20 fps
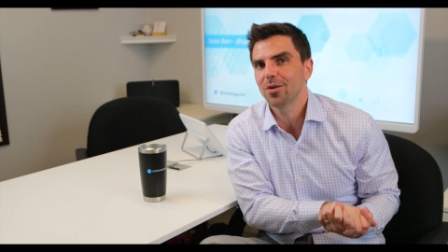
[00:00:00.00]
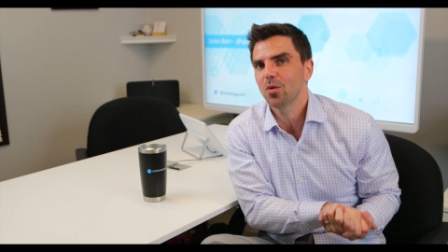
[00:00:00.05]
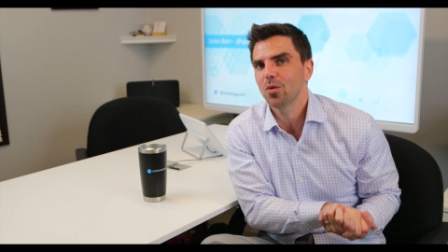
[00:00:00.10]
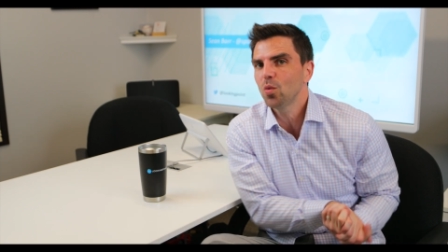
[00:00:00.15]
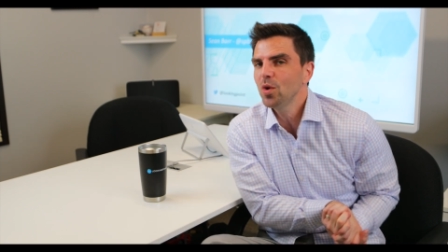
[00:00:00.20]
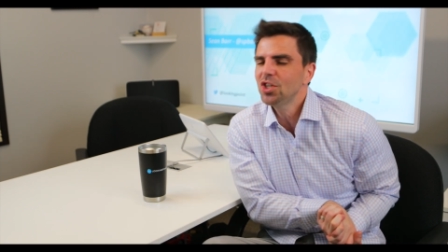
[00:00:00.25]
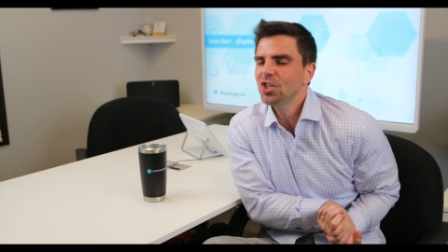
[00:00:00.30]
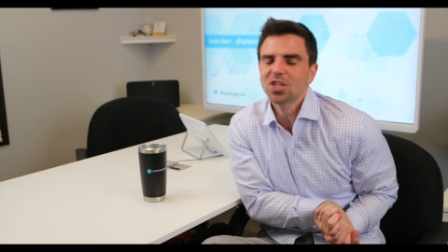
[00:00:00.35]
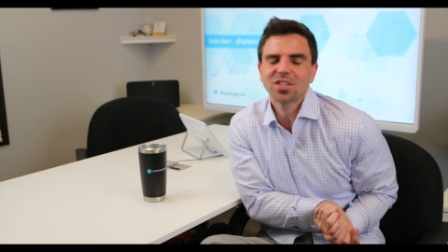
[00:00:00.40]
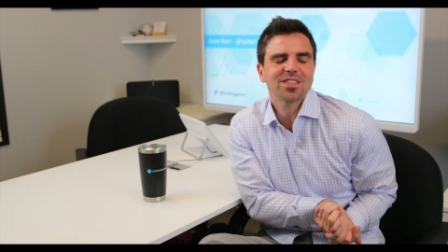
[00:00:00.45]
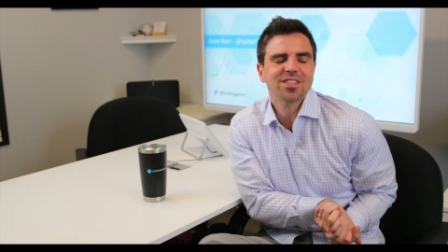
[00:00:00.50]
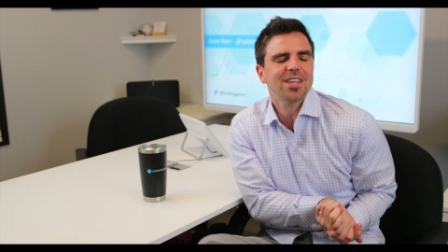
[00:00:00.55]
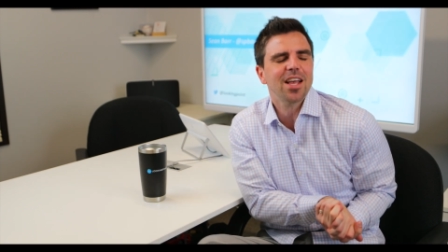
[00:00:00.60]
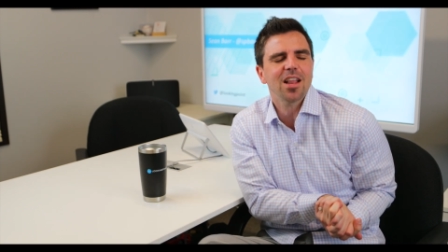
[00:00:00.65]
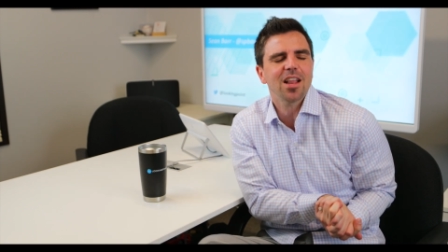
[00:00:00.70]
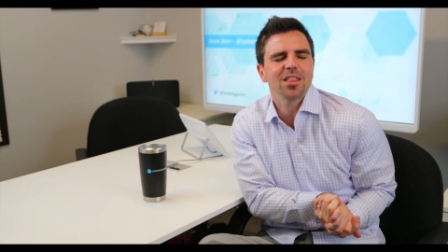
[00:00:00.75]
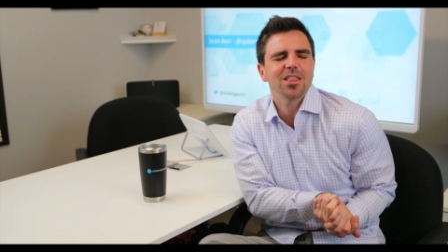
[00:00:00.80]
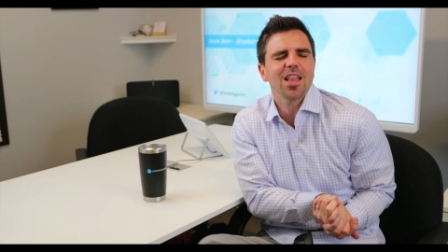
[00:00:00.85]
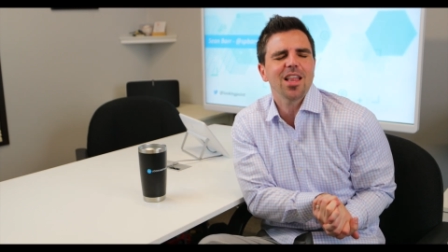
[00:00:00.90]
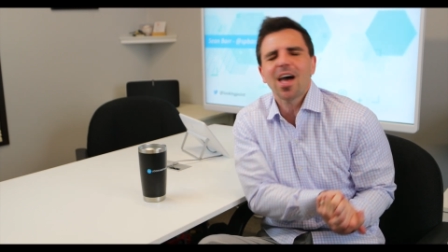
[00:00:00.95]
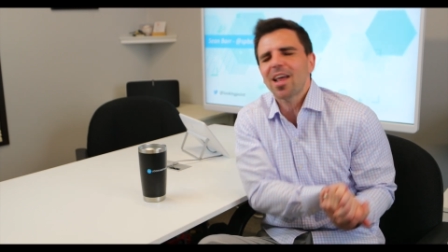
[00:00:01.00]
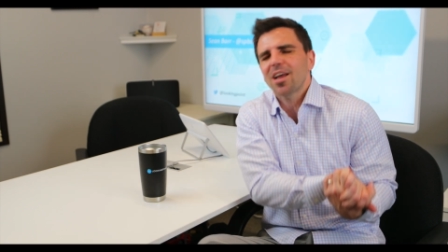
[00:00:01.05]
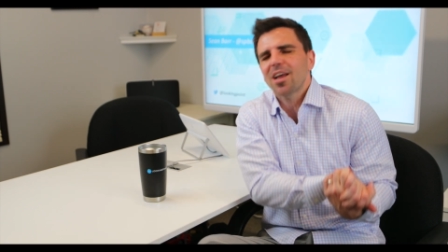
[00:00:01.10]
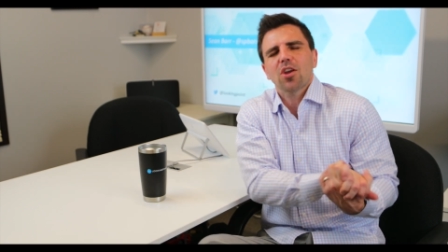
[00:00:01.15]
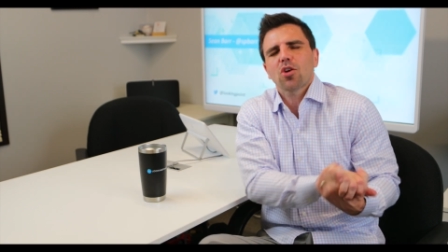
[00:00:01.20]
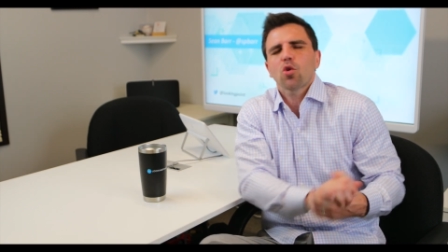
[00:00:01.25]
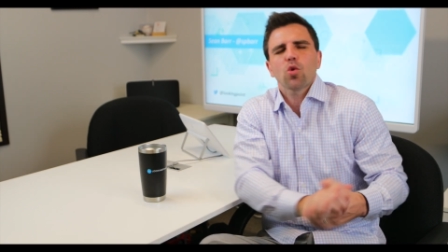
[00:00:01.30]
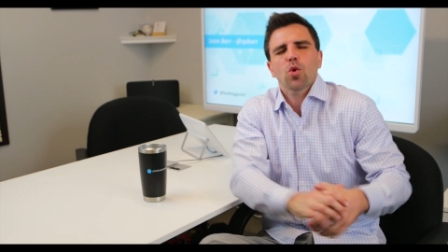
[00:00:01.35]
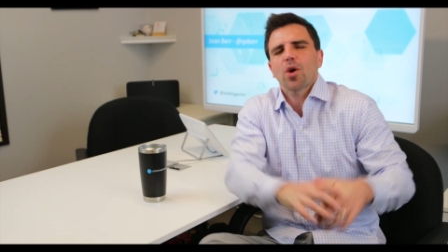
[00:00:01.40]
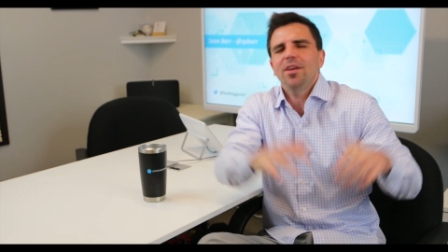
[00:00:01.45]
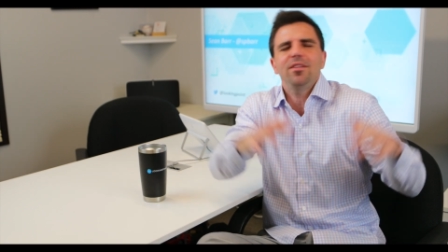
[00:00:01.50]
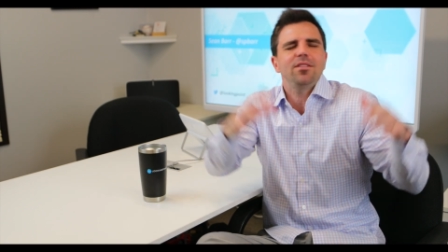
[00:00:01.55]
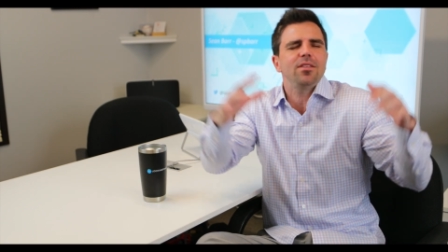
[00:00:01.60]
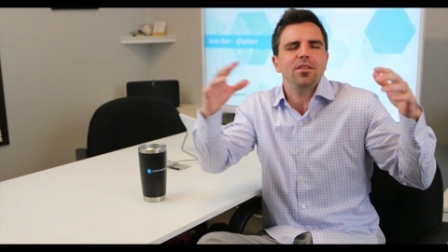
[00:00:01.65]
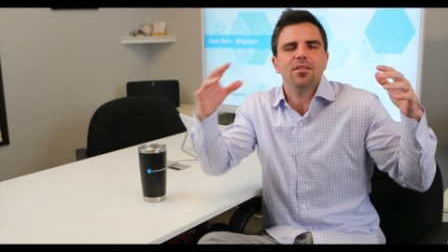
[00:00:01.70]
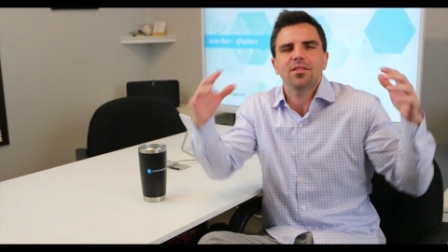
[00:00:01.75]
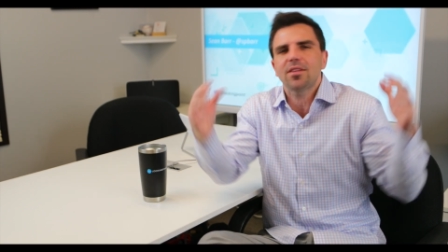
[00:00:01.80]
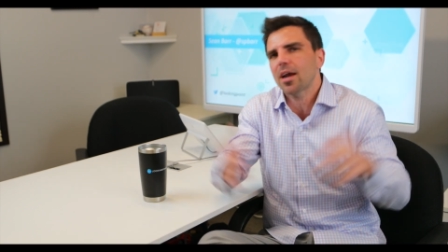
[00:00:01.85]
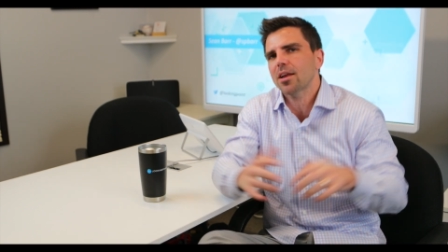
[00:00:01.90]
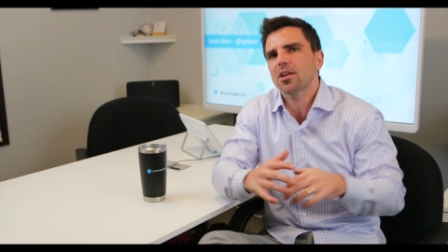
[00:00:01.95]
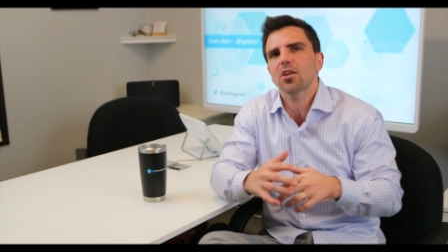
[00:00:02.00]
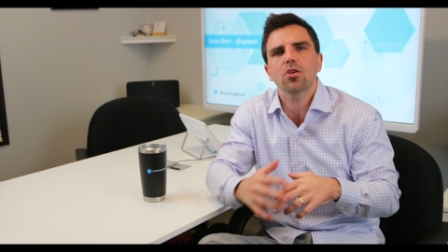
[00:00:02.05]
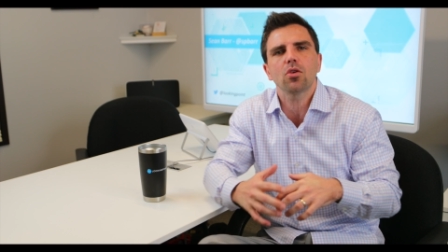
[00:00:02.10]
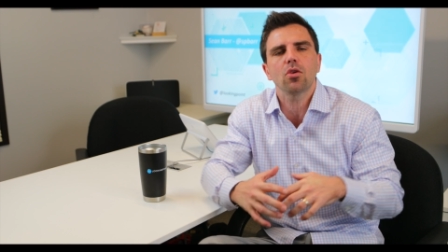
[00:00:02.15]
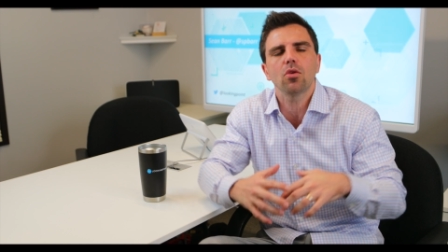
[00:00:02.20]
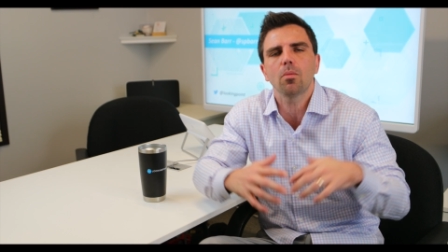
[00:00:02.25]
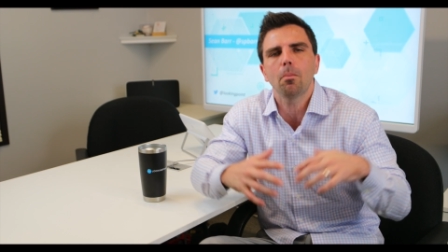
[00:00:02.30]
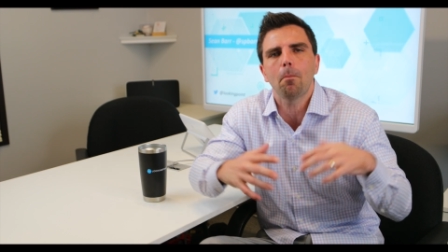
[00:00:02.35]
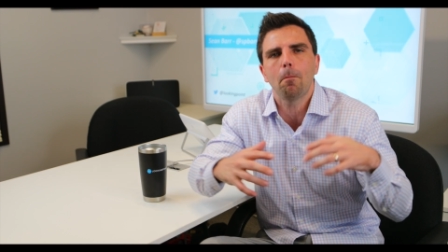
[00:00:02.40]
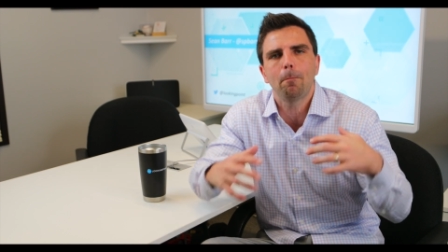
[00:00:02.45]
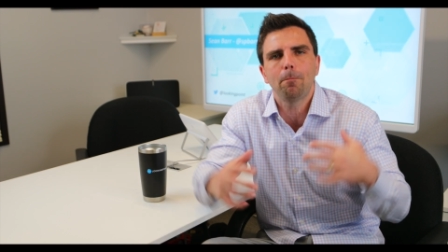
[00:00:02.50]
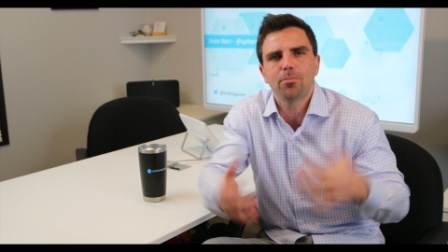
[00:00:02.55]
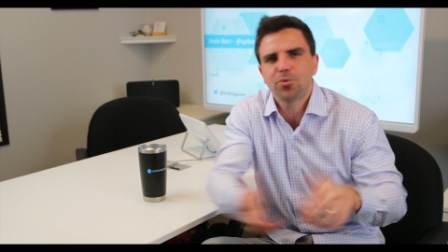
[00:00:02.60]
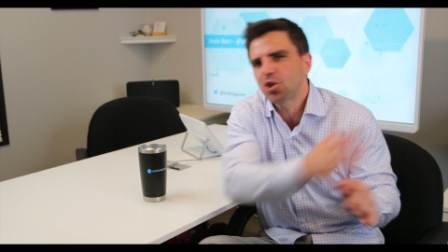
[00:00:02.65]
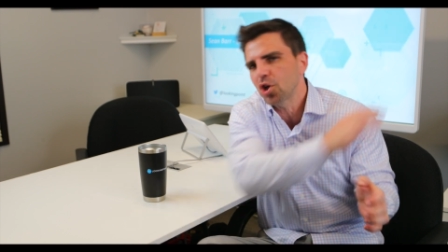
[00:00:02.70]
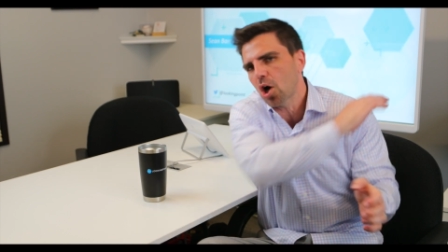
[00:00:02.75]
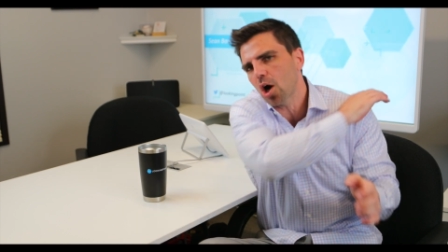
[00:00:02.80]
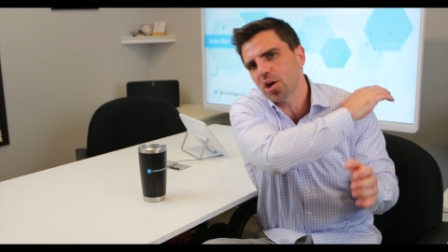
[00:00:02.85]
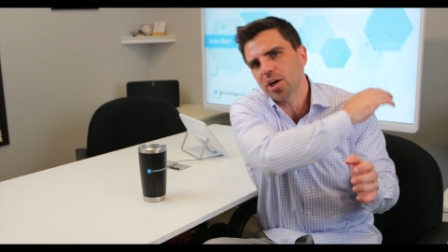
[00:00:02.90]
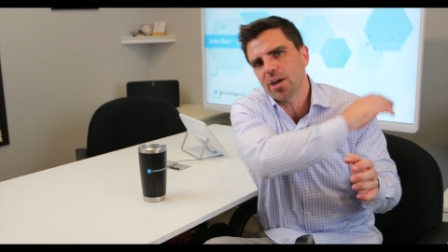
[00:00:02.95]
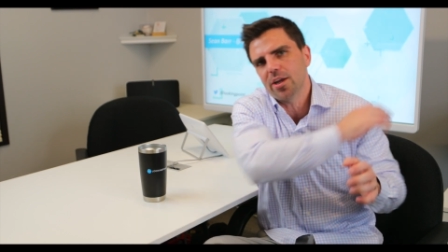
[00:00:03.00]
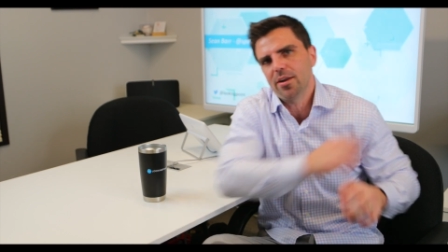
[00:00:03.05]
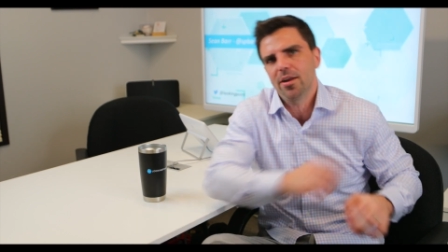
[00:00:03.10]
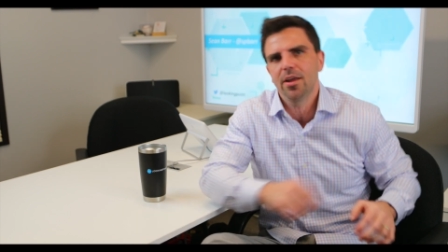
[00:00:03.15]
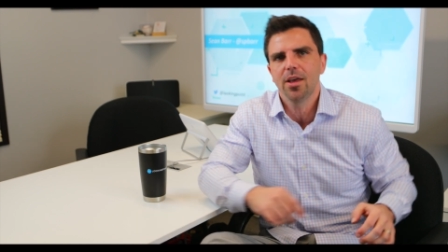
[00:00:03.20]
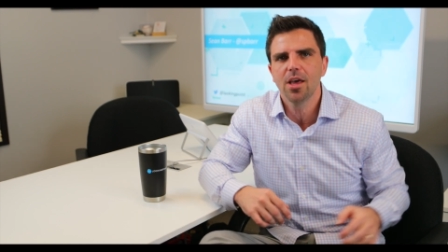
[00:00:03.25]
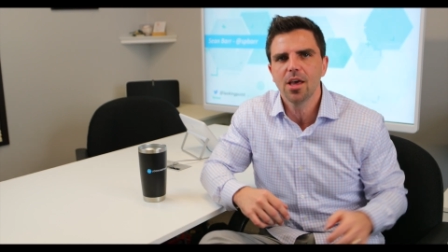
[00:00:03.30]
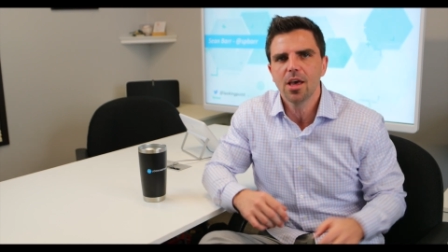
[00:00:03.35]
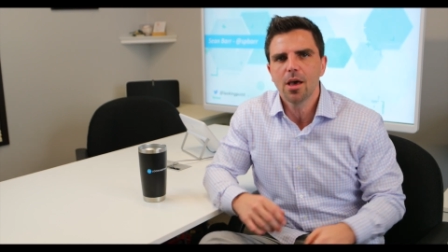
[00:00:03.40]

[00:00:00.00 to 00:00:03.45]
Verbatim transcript: We just said a lot of crazy technical jargon,